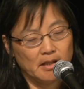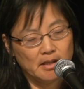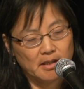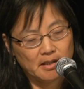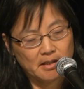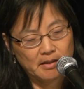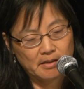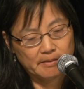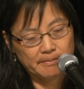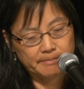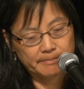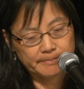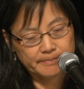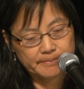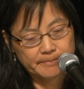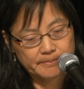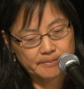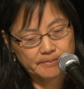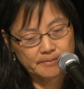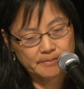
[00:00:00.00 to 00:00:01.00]

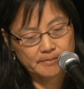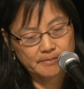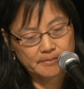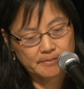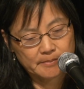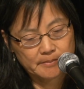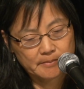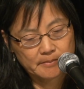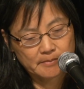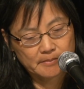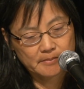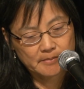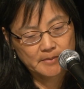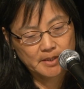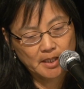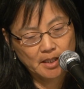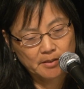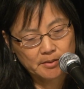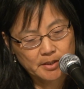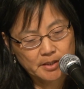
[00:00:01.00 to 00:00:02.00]

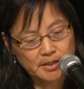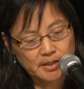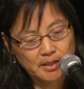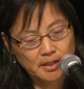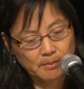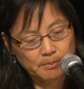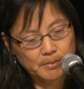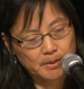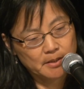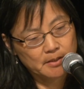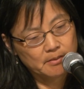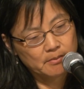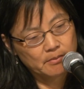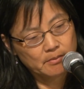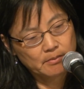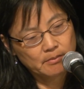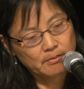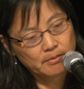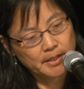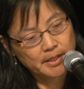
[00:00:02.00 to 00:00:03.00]
I'll just
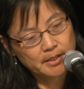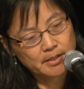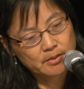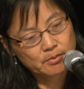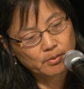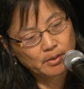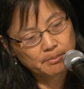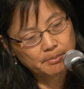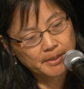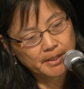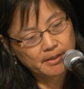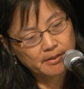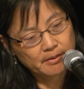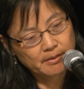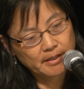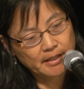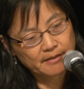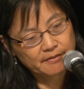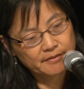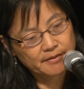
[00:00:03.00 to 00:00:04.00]
read this one
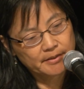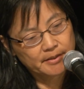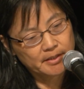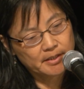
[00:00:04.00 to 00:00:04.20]
paragraph.